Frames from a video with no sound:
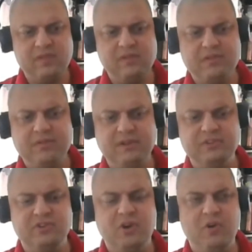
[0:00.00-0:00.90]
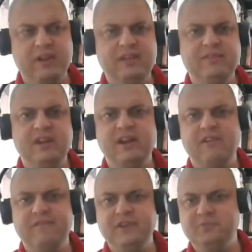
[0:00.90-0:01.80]
things are going, even in
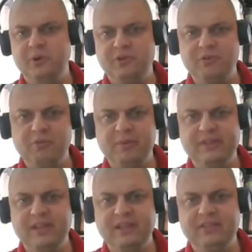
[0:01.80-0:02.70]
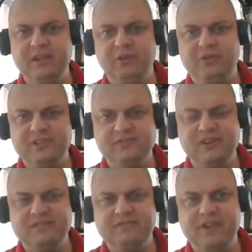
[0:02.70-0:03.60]
our Facebook group and the Hillcrest
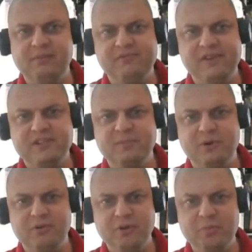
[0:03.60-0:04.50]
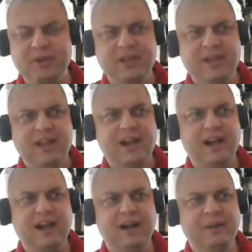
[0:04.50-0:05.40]
Friends and Family Facebook group.
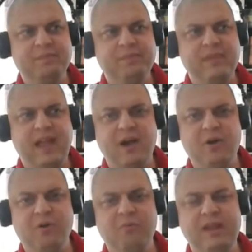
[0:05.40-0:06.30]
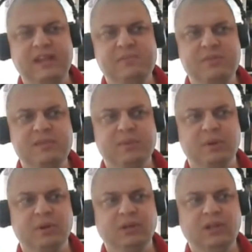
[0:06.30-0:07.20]
How many
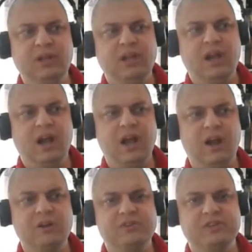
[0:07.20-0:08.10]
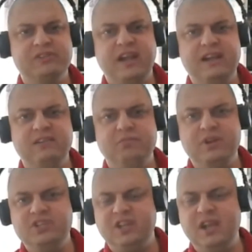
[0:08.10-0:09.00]
people are just kind of
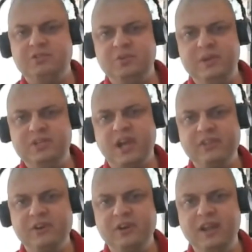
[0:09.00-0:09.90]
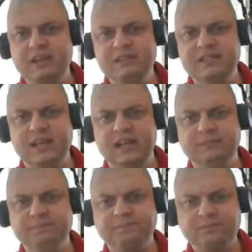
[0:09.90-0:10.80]
reaching out to each other and
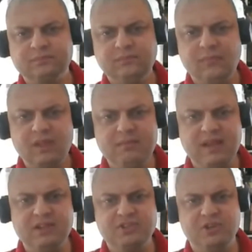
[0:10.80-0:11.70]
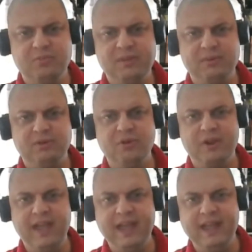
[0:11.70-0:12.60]
making sure people are
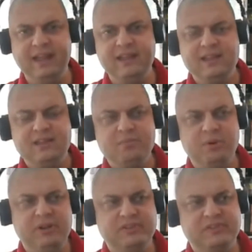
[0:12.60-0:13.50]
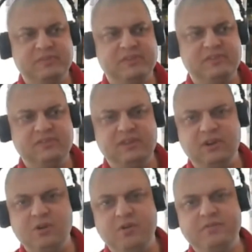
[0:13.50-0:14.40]
okay, putting some, you
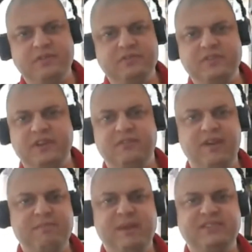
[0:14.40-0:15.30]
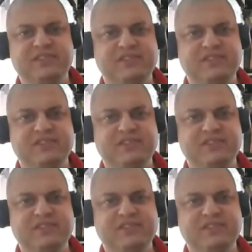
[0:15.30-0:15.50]
know, there's a great mix of